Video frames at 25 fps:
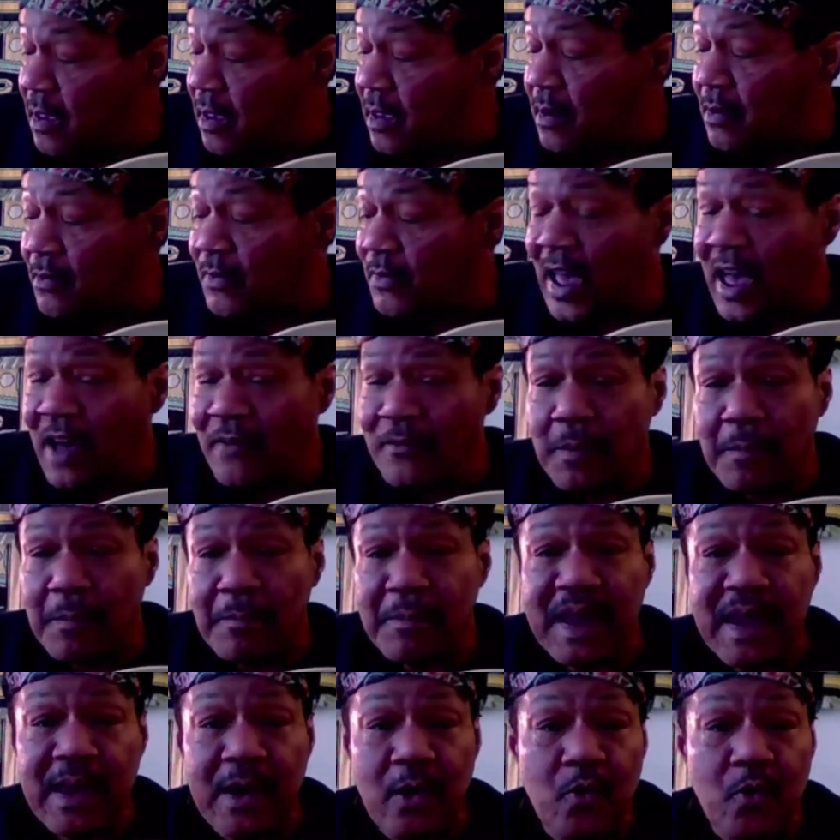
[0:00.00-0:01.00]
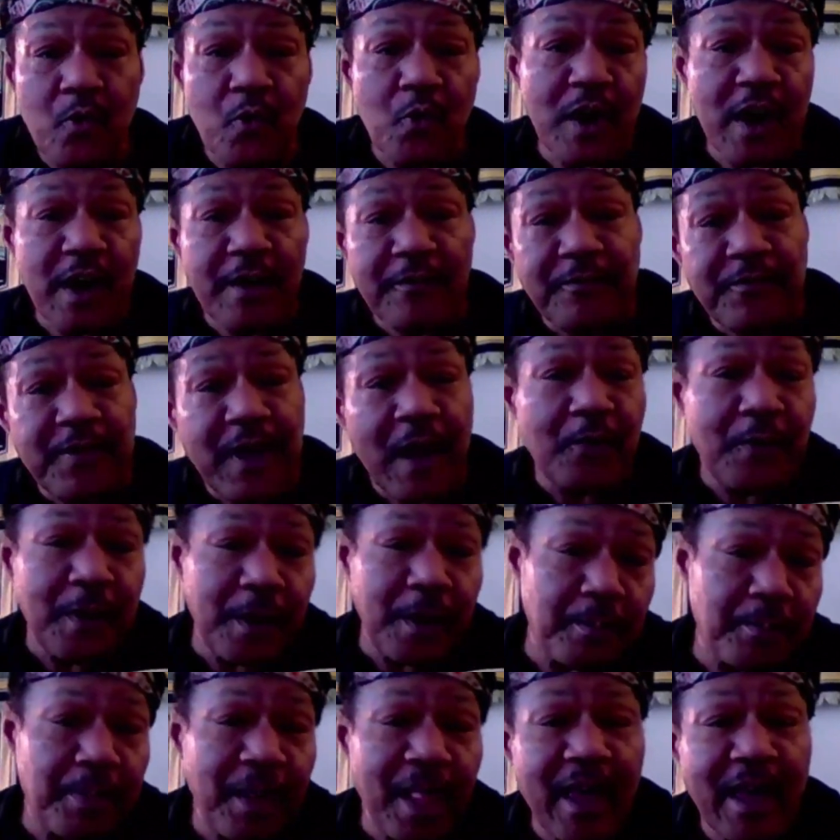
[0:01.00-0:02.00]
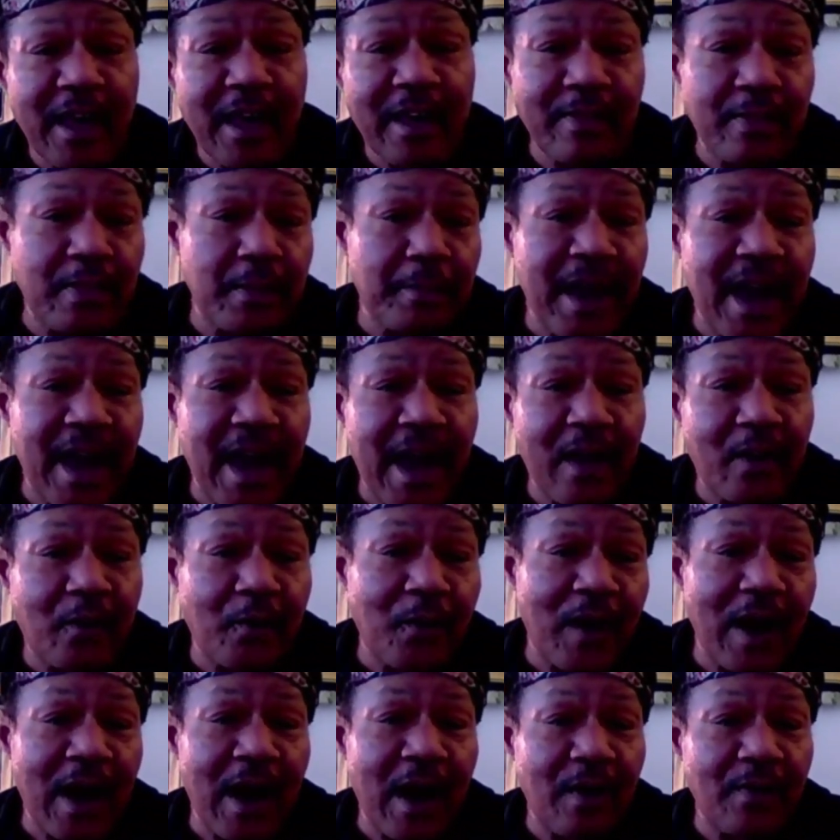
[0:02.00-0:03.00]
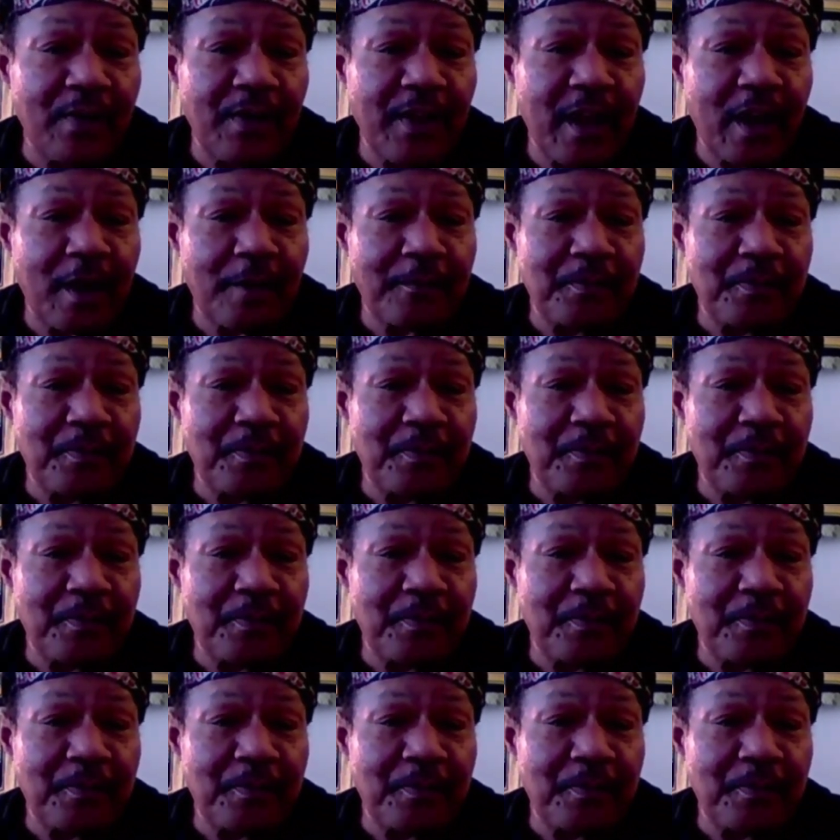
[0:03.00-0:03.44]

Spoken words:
We have a mean riff that we're playing in the background there.